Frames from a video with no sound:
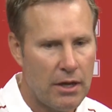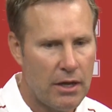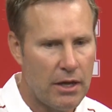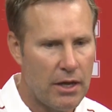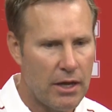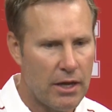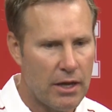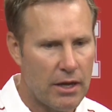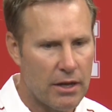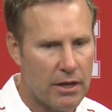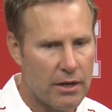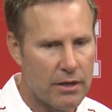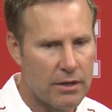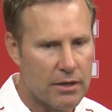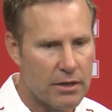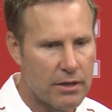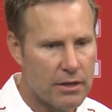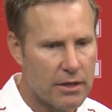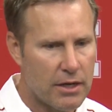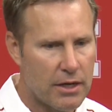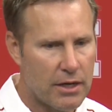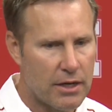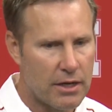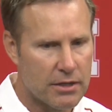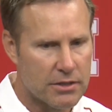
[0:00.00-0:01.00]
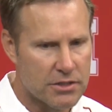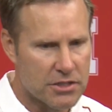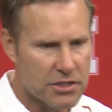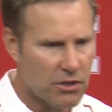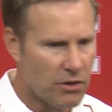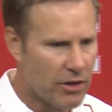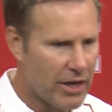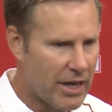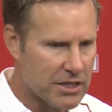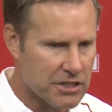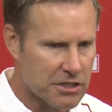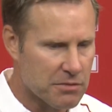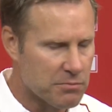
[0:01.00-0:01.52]
and
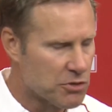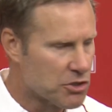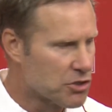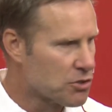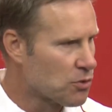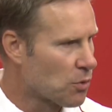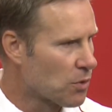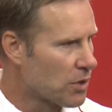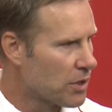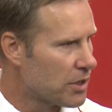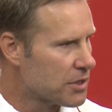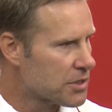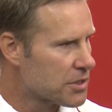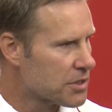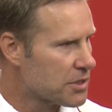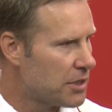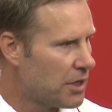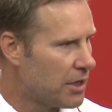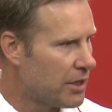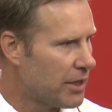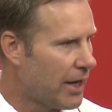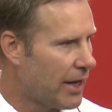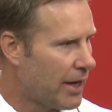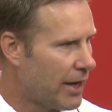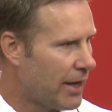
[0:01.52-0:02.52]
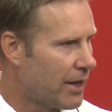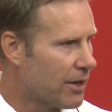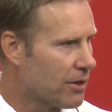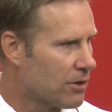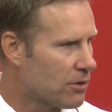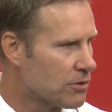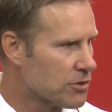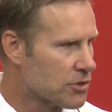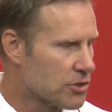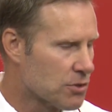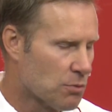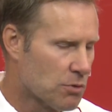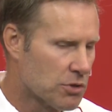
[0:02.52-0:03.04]
still has some soreness in that
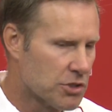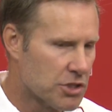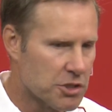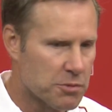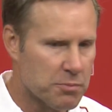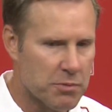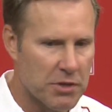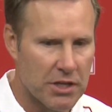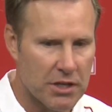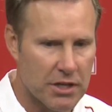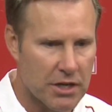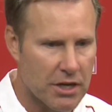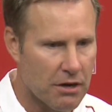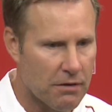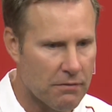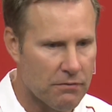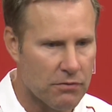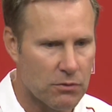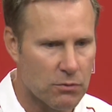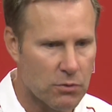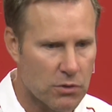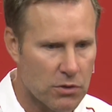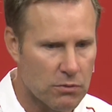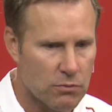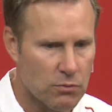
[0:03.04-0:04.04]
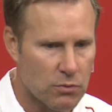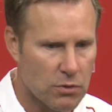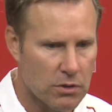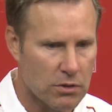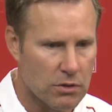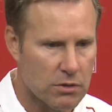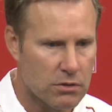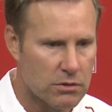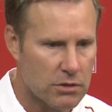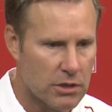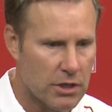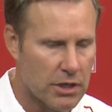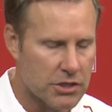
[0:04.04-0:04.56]
ankle. So we're just being careful.
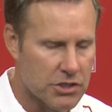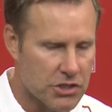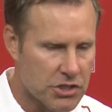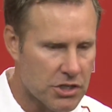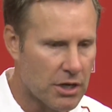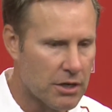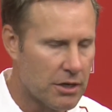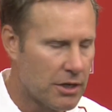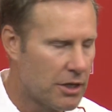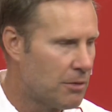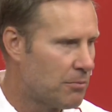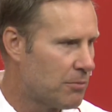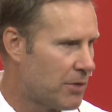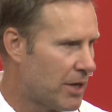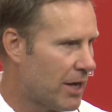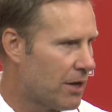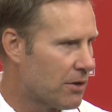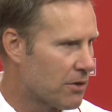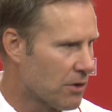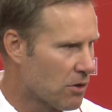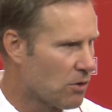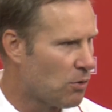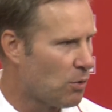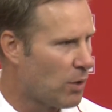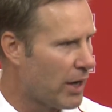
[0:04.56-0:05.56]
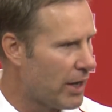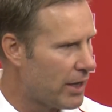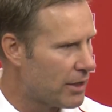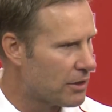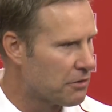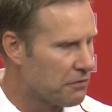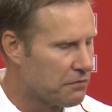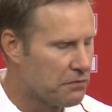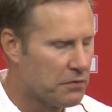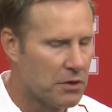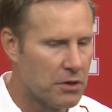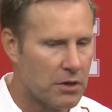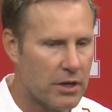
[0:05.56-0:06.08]
We're shutting him down to quiet
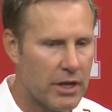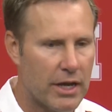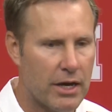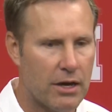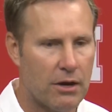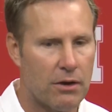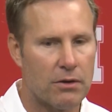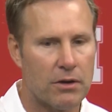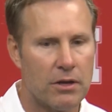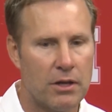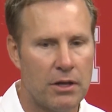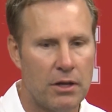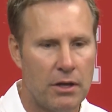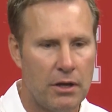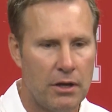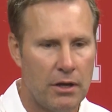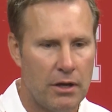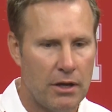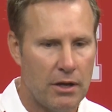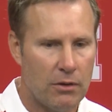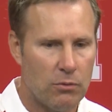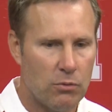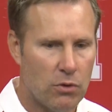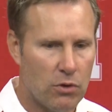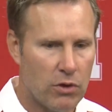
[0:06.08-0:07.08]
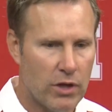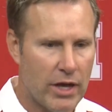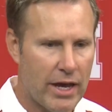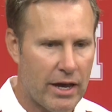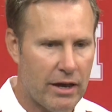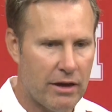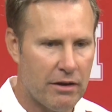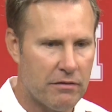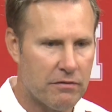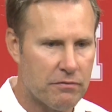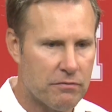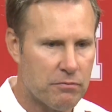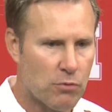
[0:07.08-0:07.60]
the foot down. And we'll
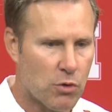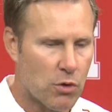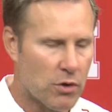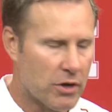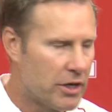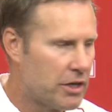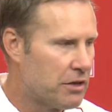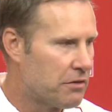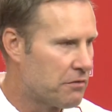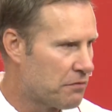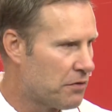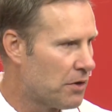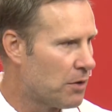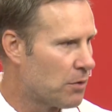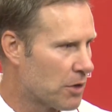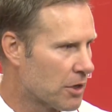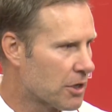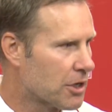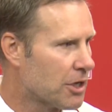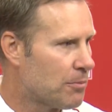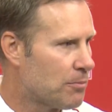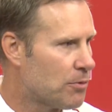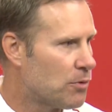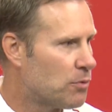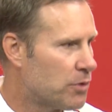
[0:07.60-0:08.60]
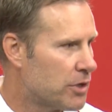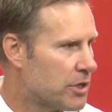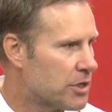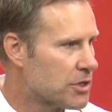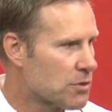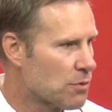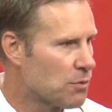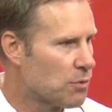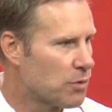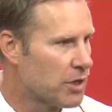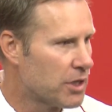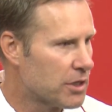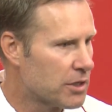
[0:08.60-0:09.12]
have more info in a couple
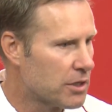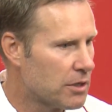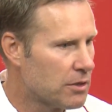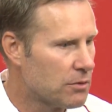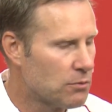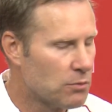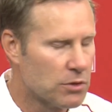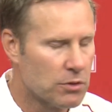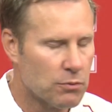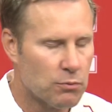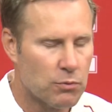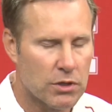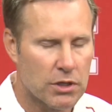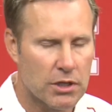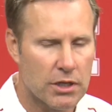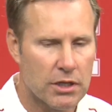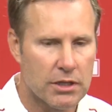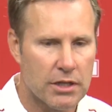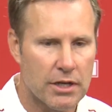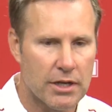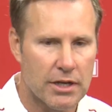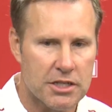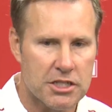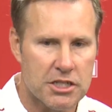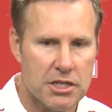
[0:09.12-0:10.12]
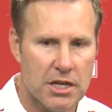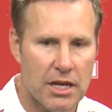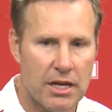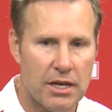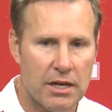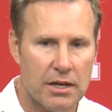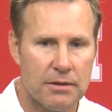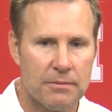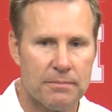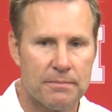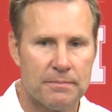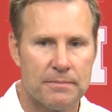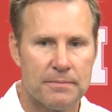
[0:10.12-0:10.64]
weeks when we get the next
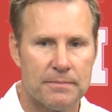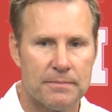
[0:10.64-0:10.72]
scan.